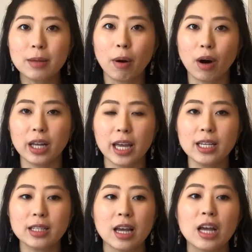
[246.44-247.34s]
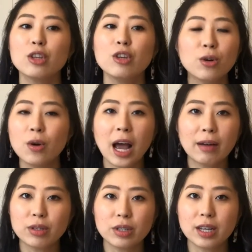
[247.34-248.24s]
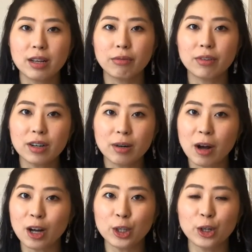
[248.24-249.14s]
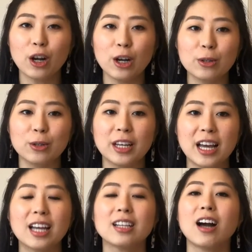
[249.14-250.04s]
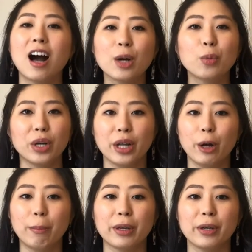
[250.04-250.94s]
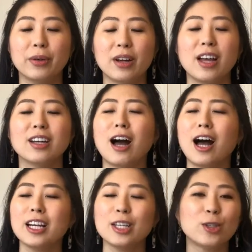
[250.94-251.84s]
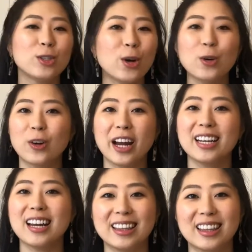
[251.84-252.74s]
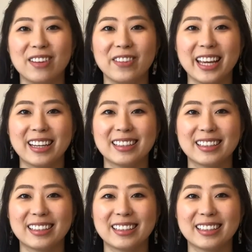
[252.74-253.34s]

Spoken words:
part is, you don't have to stand firm on your own. God will help you. God is so great and loving.